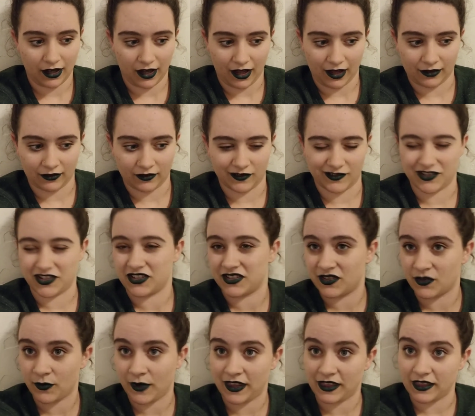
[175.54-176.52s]
I don't know, just
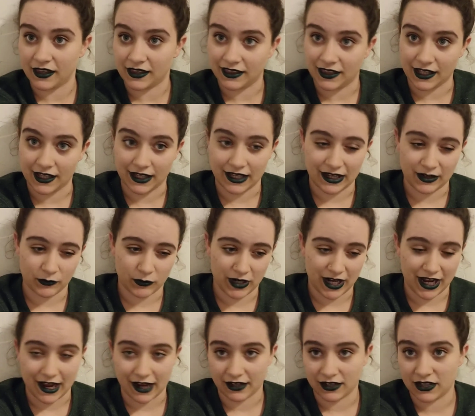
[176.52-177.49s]
the way that they
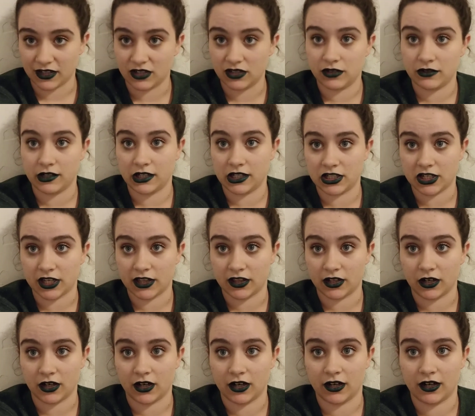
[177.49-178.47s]
reacted to each
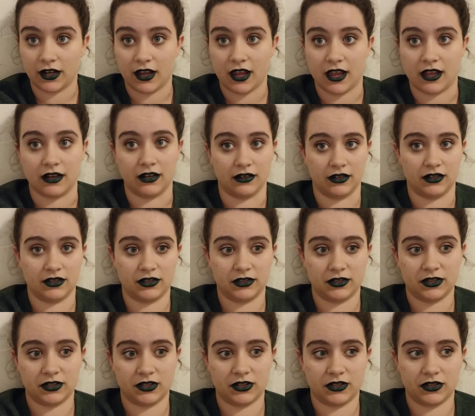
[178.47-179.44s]
other and
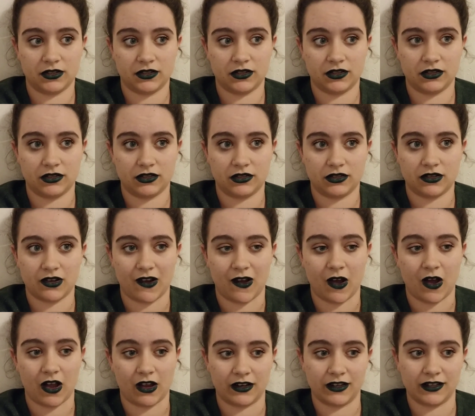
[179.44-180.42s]

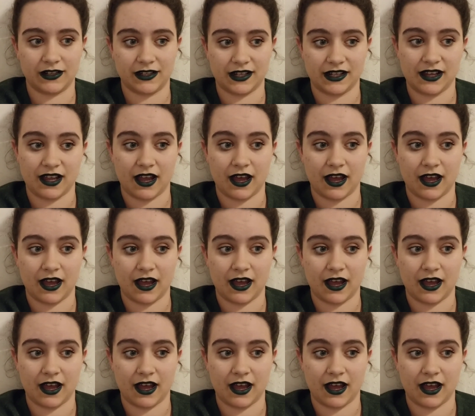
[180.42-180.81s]
talked.